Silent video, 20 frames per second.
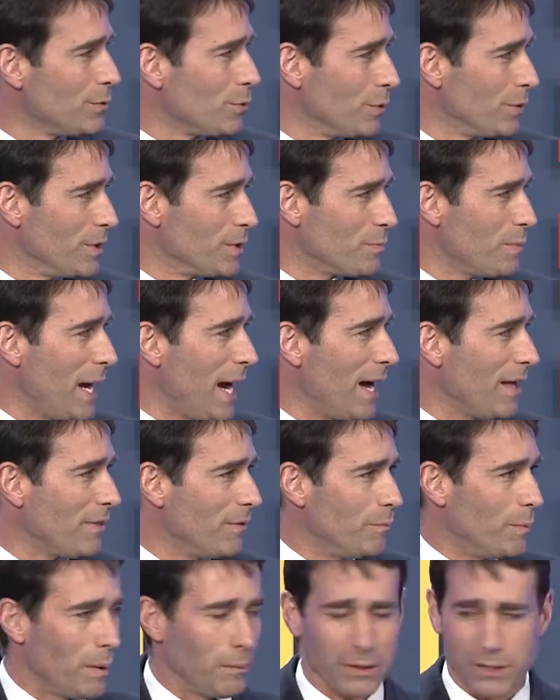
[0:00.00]
toward this path
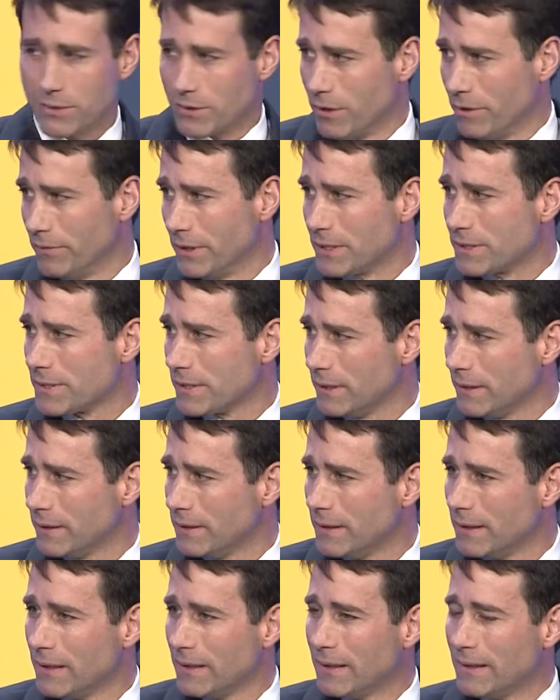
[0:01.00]
of public service.
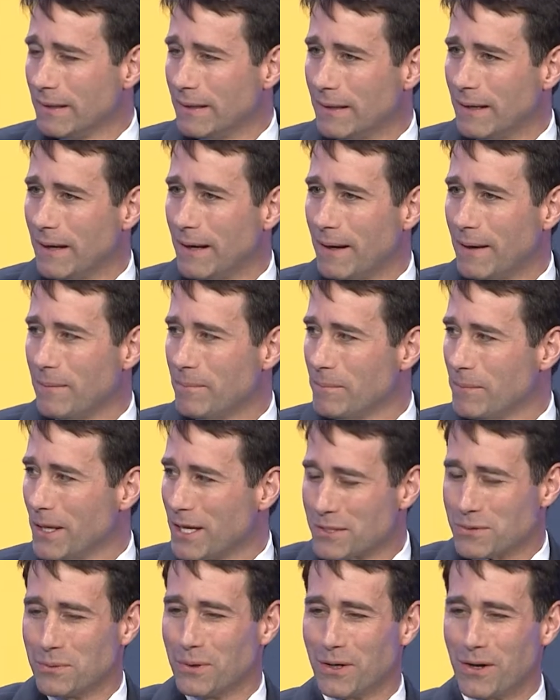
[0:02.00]
And
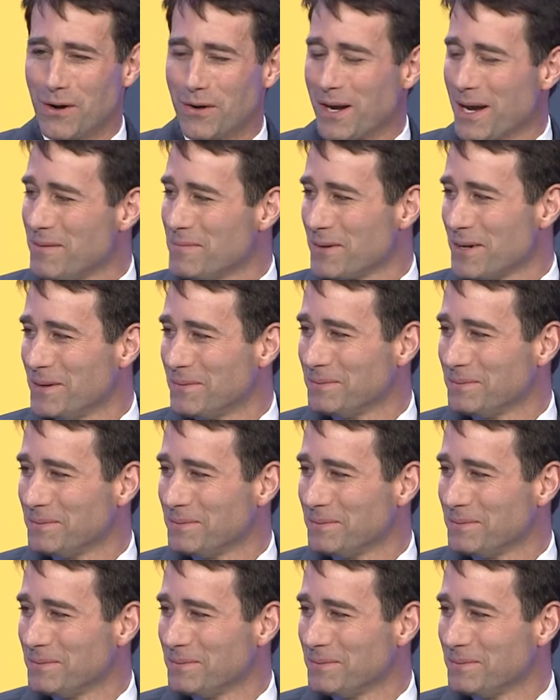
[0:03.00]
that's where it all came from.